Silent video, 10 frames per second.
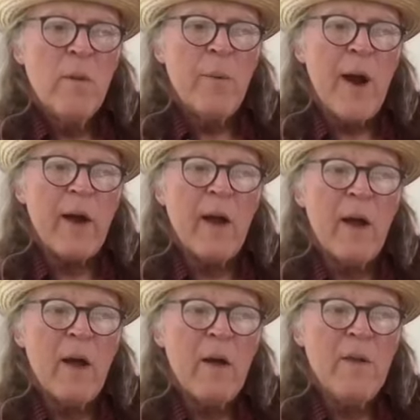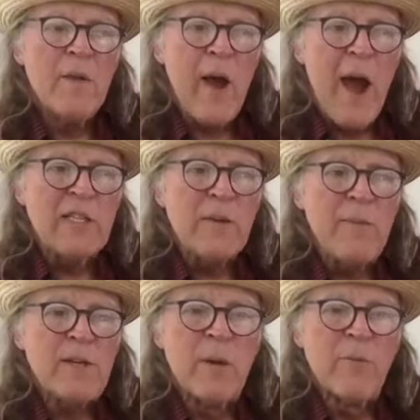But there has to
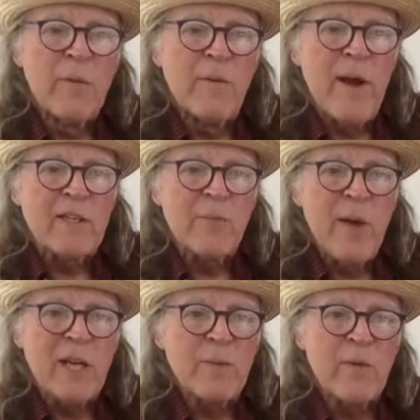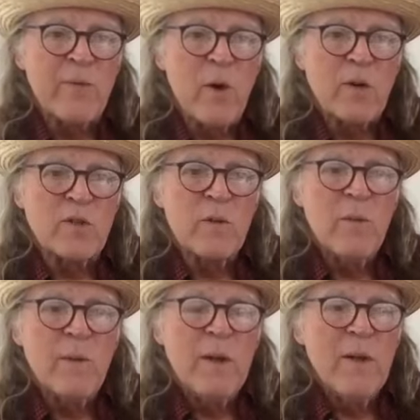be some form of ectoplasmic force
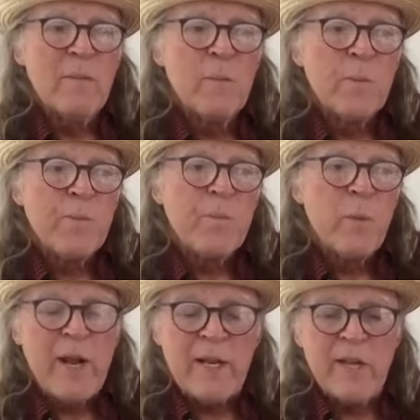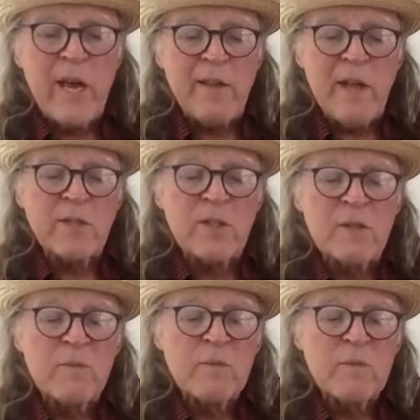but I can tell you this